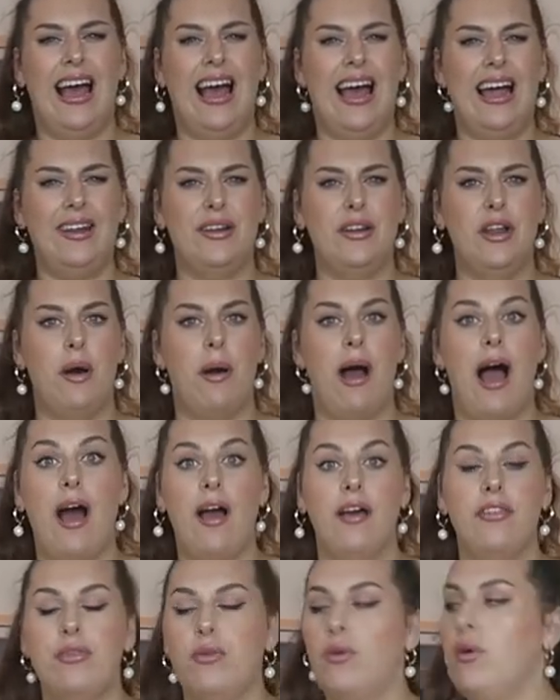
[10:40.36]
I don't know,
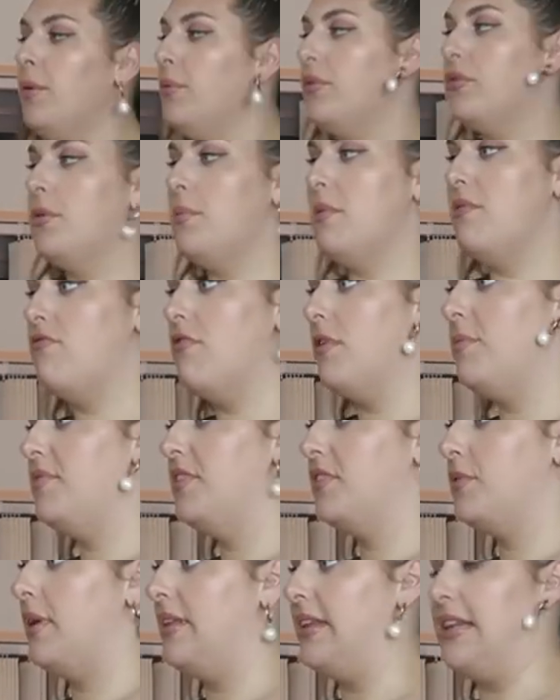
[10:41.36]
I thought it was gonna be ribbed
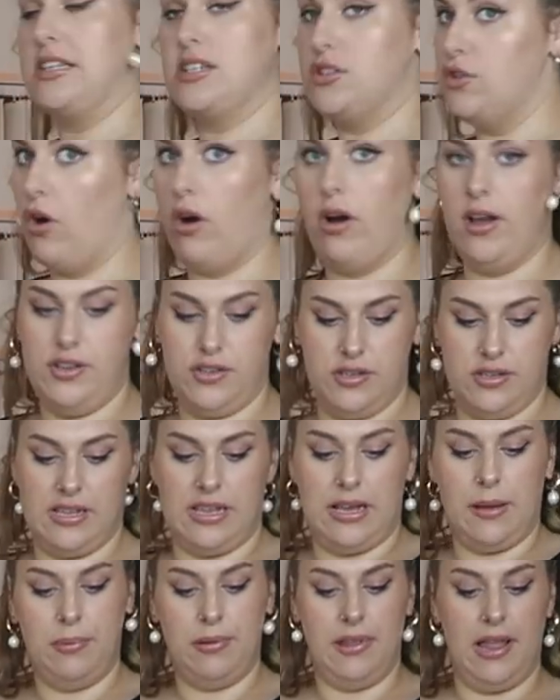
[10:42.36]
as well, and it's not, it's just
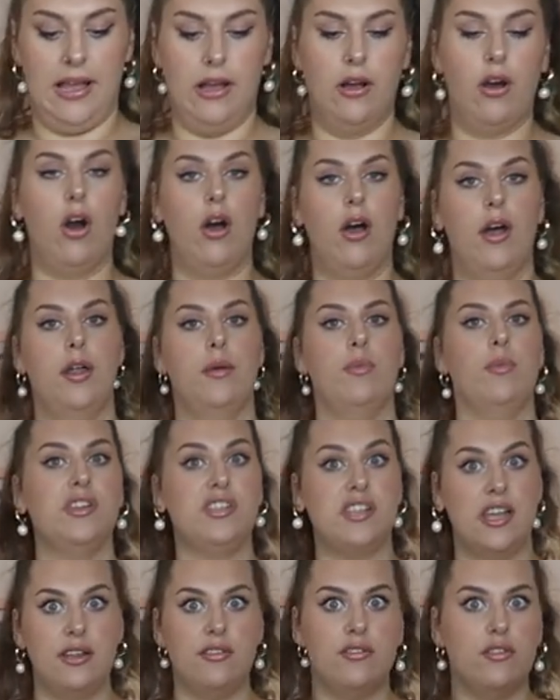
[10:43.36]
like a plain cotton,
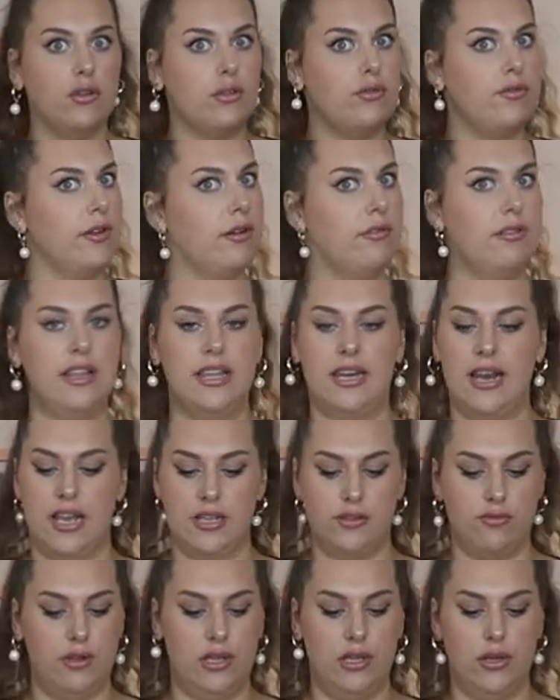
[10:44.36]
which it does feel really
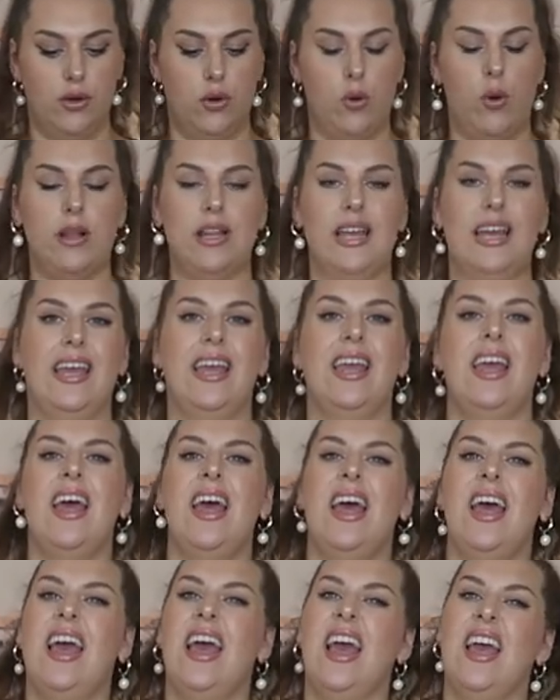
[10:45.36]
nice, really good quality.
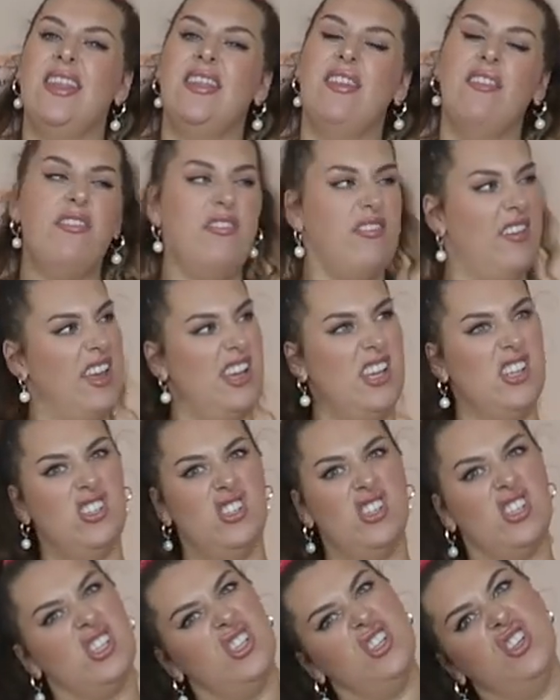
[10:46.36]
The fit is
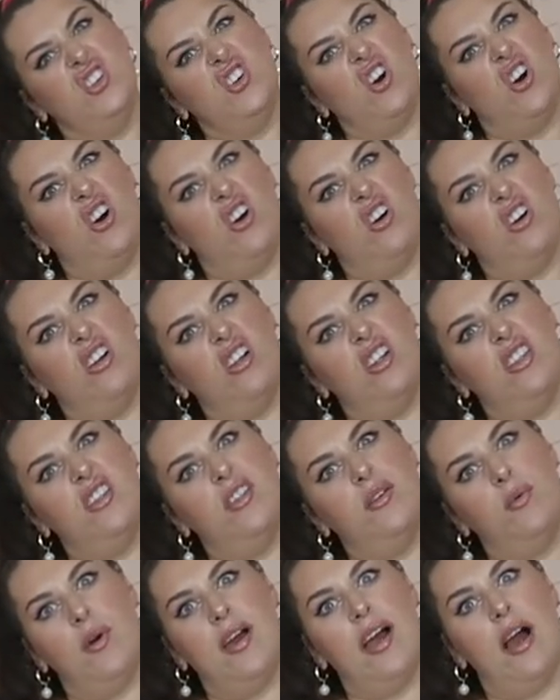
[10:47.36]
just not
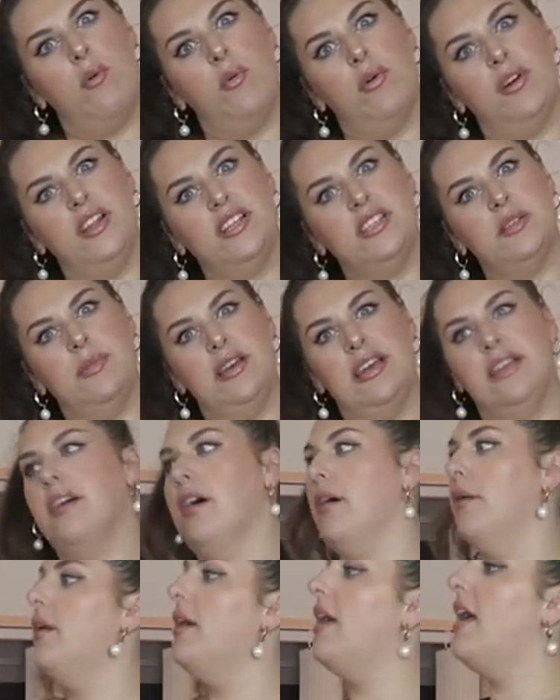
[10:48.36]
the way I want it to be
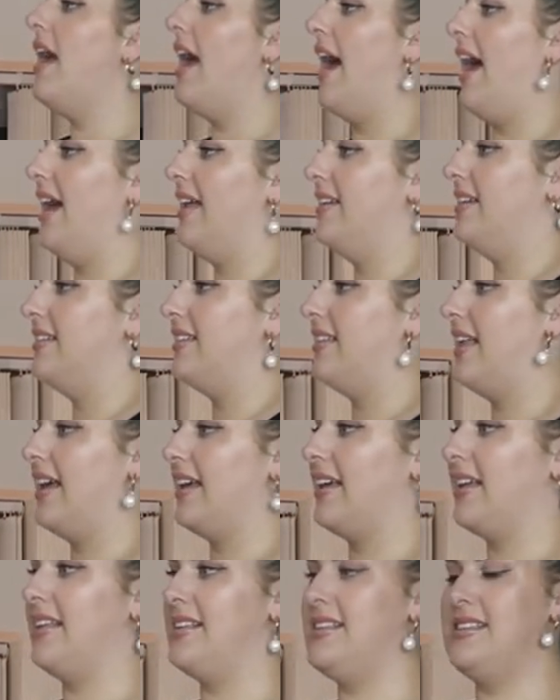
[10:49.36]
though. And
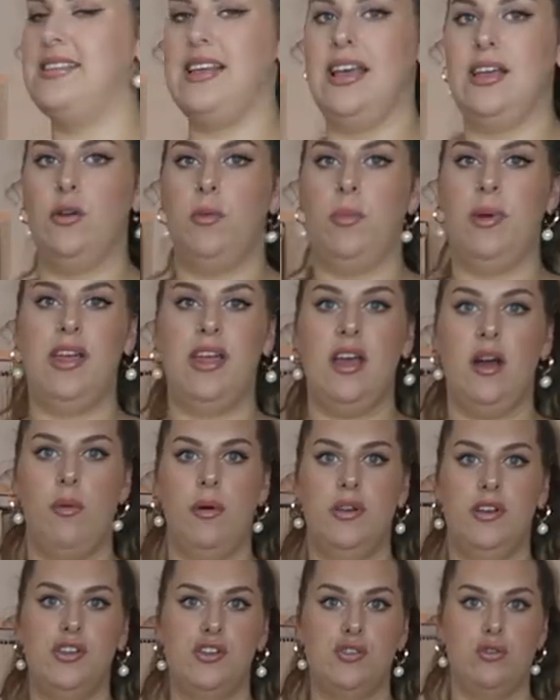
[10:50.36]
like it's sitting up here
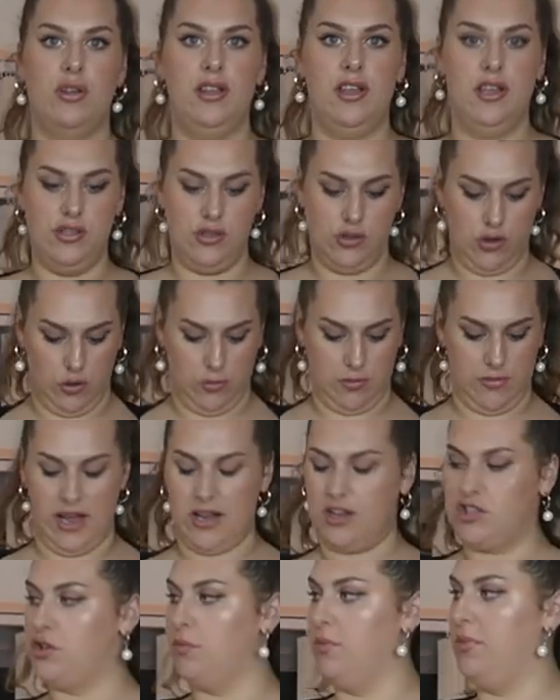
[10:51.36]
when surely a scoop
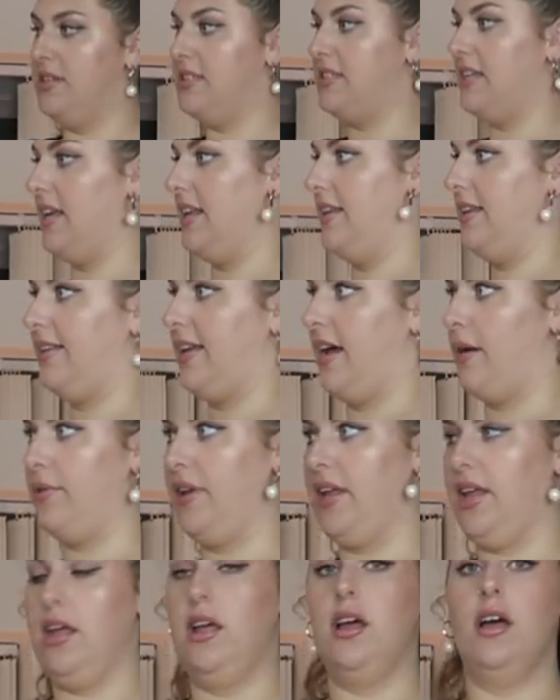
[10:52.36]
neck should be sitting down
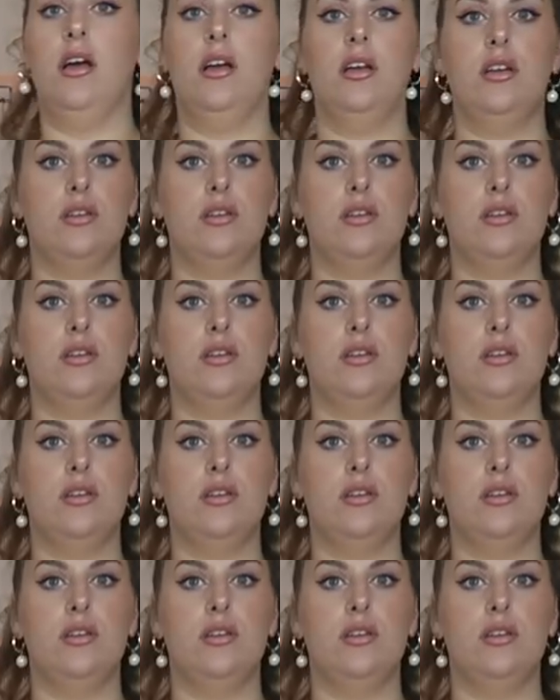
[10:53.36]
here.